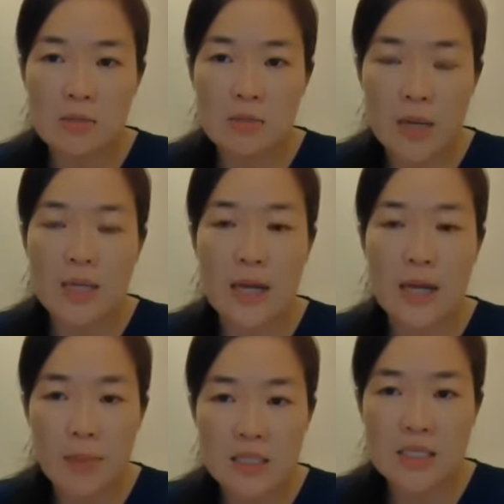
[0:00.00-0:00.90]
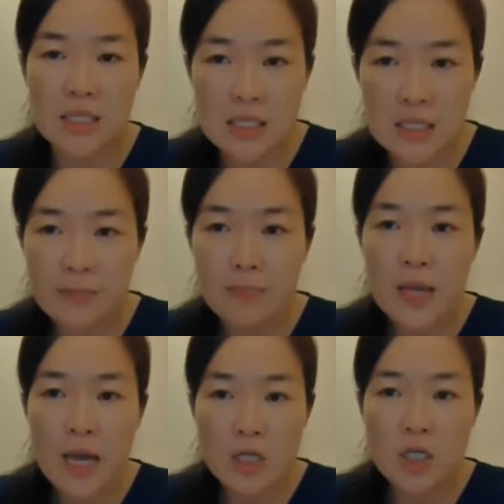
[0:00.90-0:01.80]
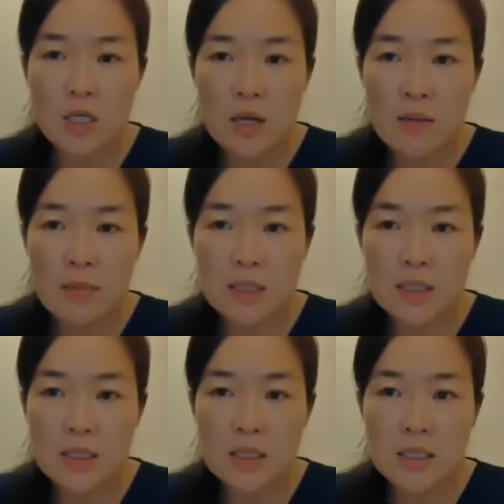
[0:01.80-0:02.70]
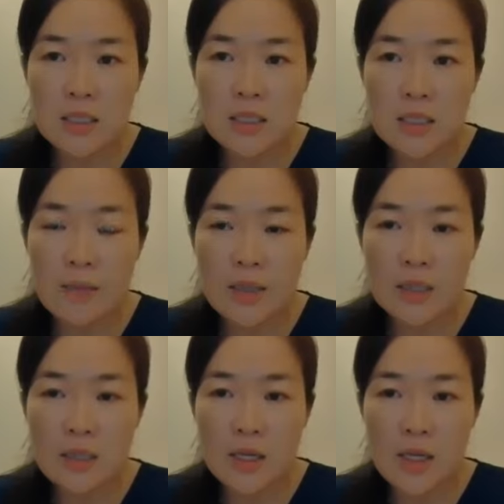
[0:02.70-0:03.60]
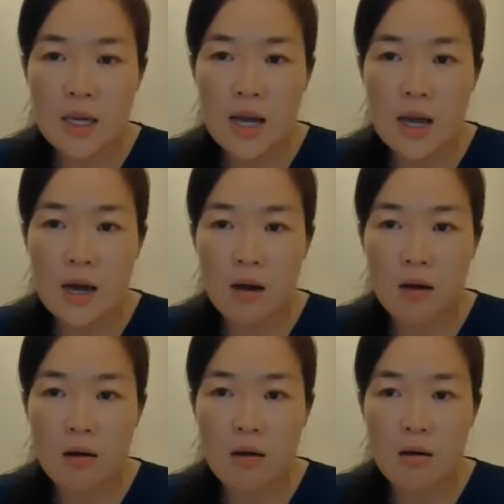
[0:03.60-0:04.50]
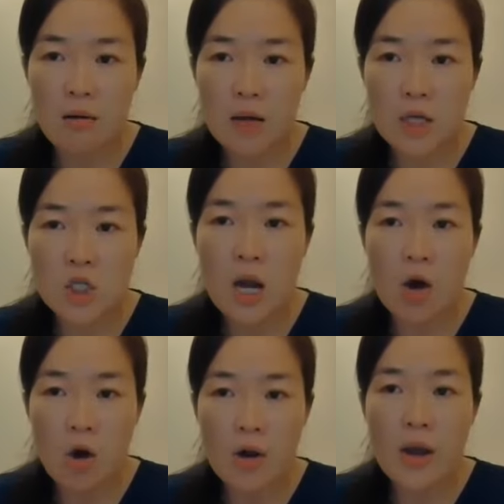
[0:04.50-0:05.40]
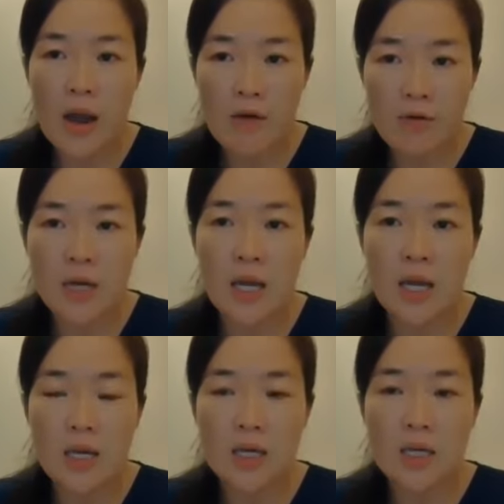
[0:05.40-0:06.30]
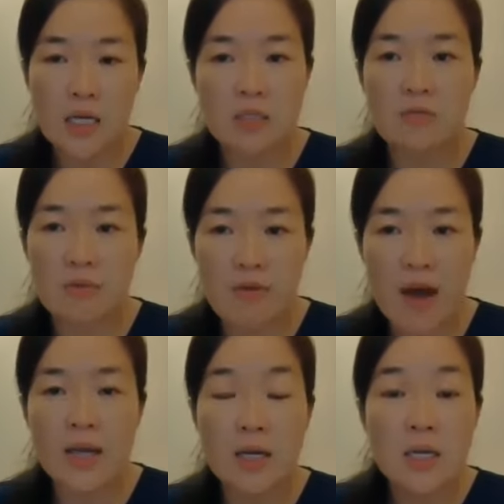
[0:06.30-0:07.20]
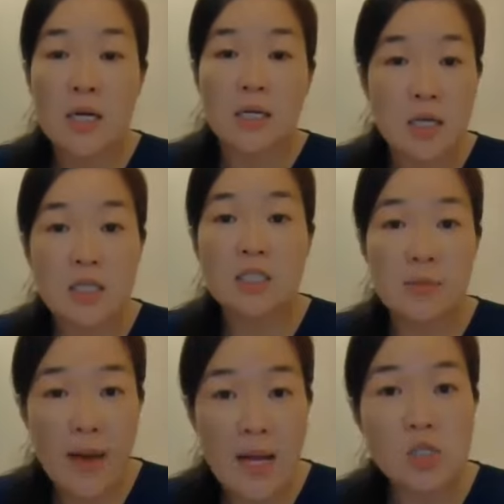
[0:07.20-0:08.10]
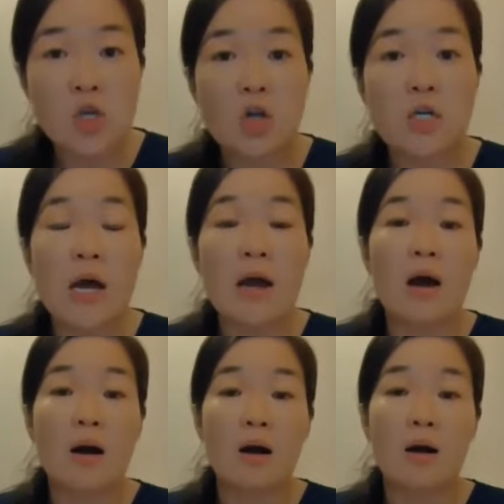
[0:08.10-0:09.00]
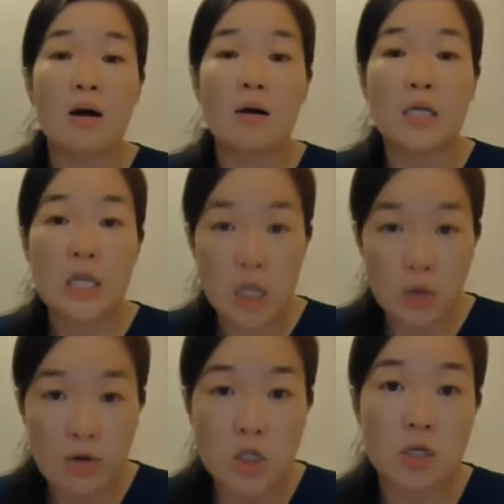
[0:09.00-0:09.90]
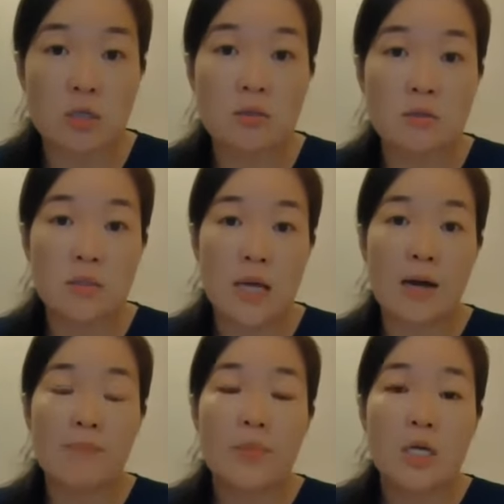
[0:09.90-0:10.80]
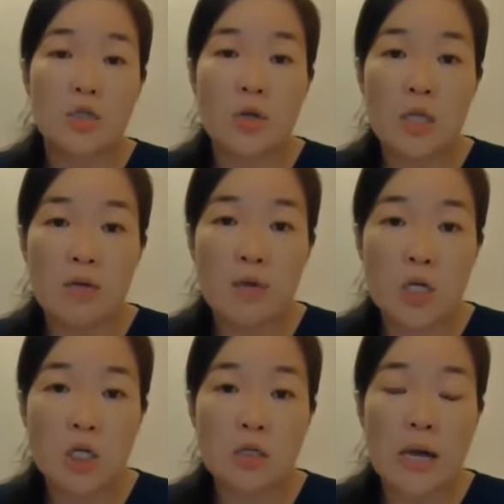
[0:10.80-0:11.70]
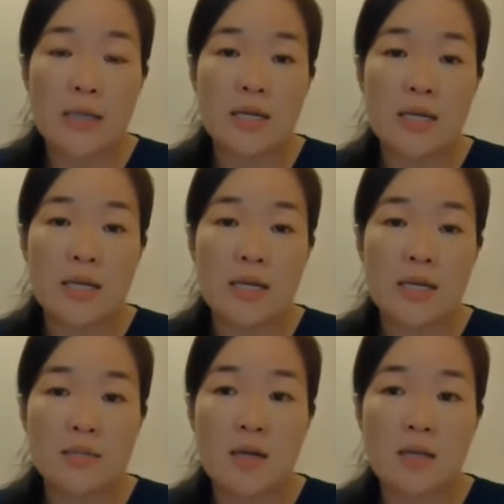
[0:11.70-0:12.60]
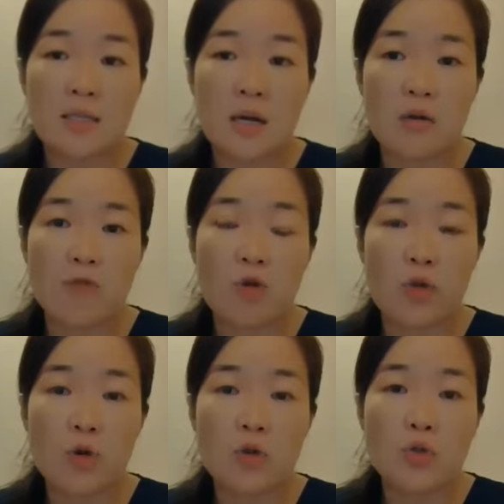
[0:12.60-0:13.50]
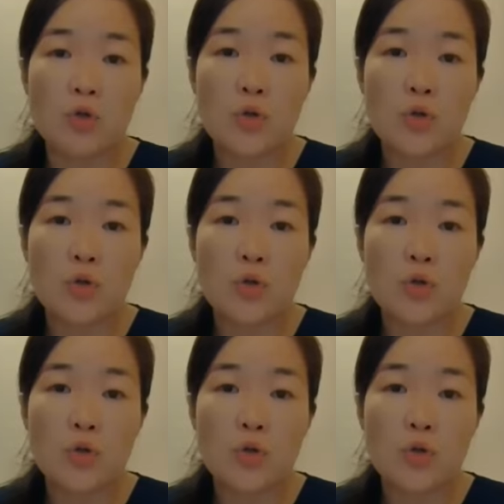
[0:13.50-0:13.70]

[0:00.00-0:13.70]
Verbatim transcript: blood, yeah, blood thinner agent, but the but taking uh oil every day, he is fine. Yeah, it depends on uh individual. Yeah, so individual, as I said, uh, for those